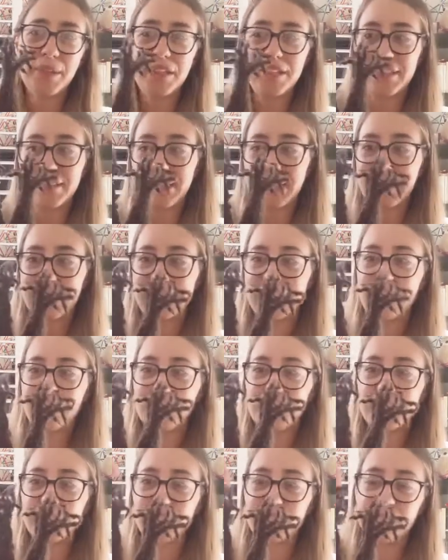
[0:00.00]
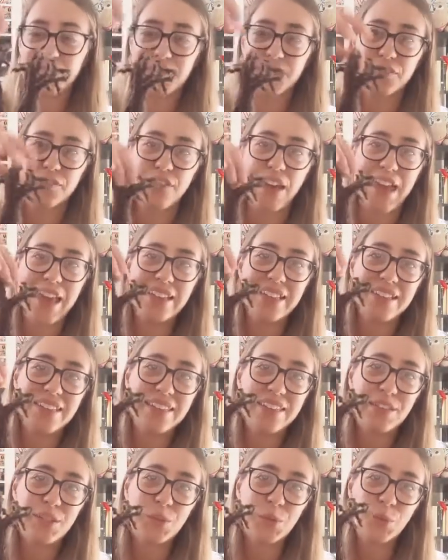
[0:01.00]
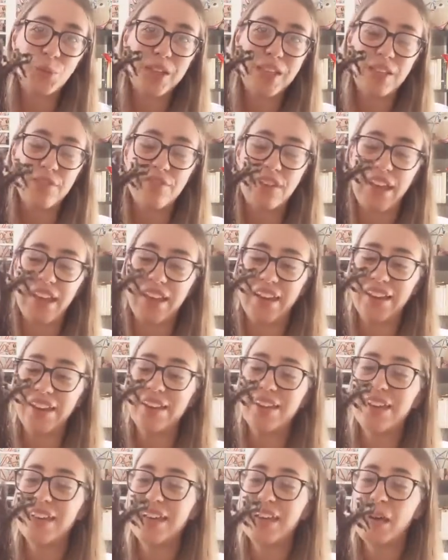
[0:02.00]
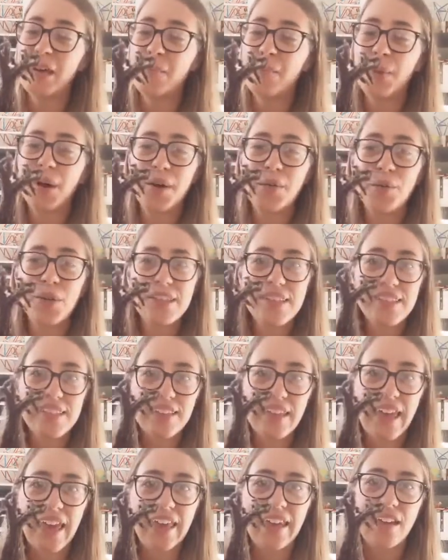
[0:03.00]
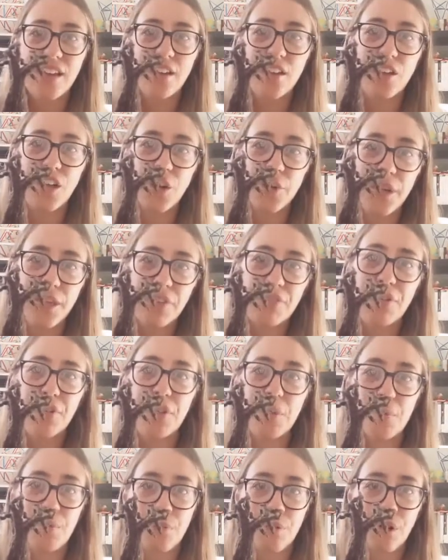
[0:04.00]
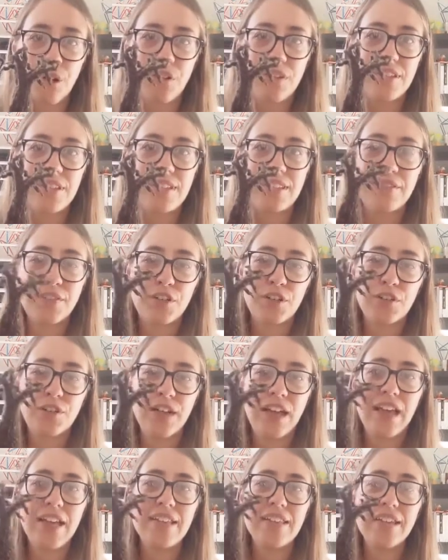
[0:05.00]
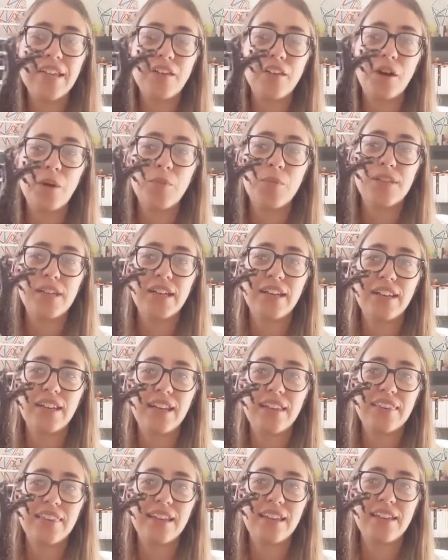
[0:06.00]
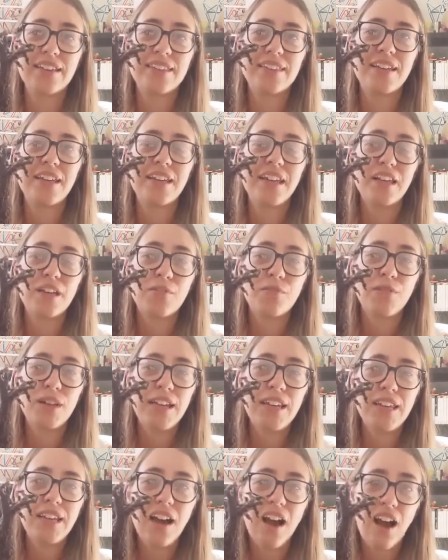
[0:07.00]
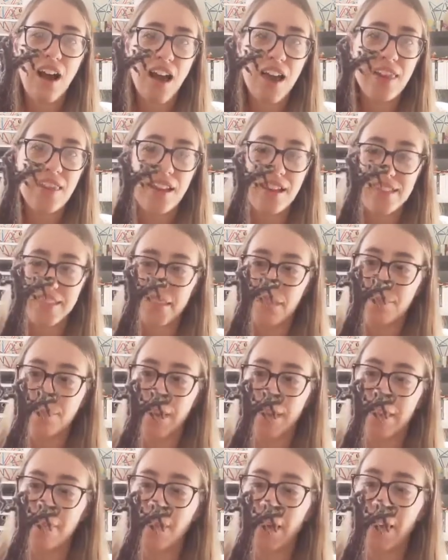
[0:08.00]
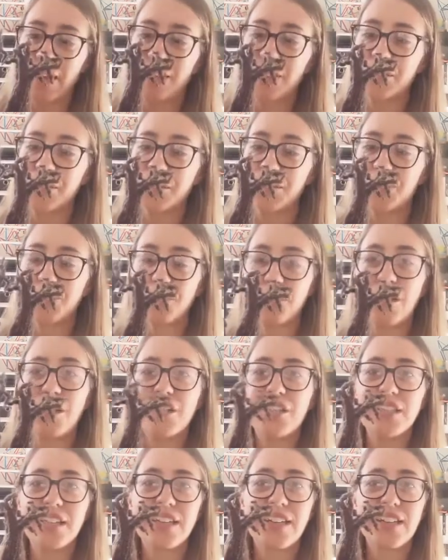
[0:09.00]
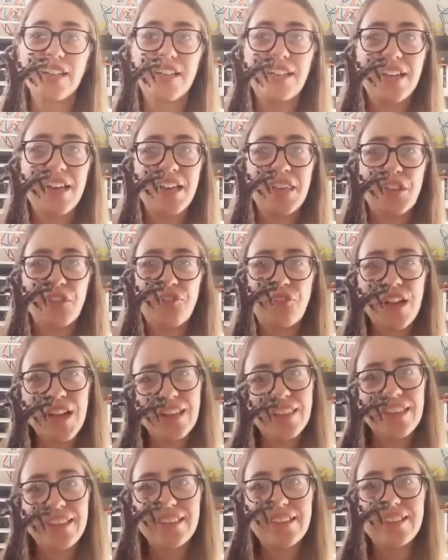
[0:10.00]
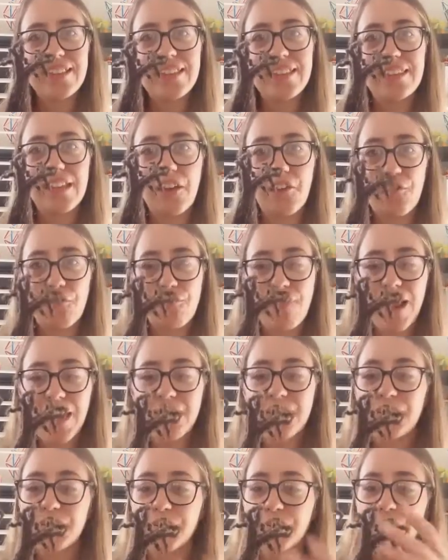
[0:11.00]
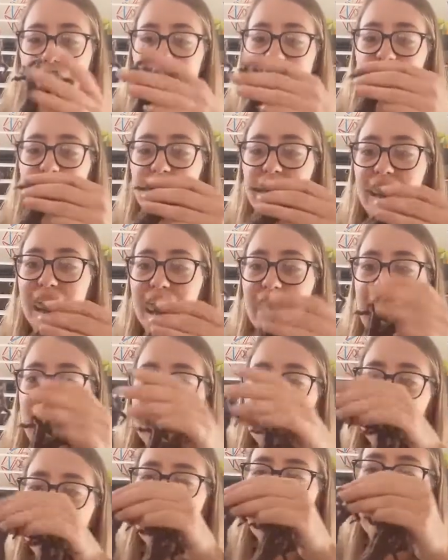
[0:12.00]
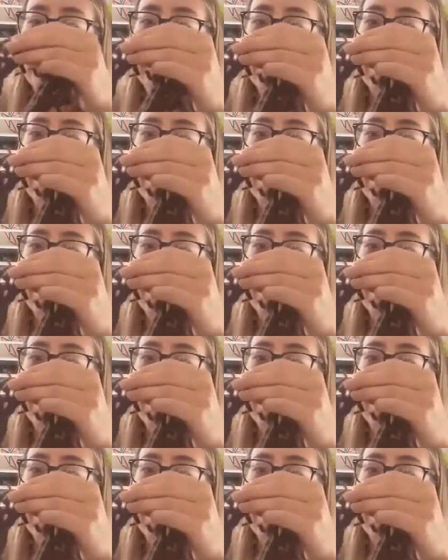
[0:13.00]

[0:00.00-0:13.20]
because there's lots of ends to weave in. But once again, going through the process of creating an object like this really highlights the mathematical structure. The fact that this is a fractal, so that at every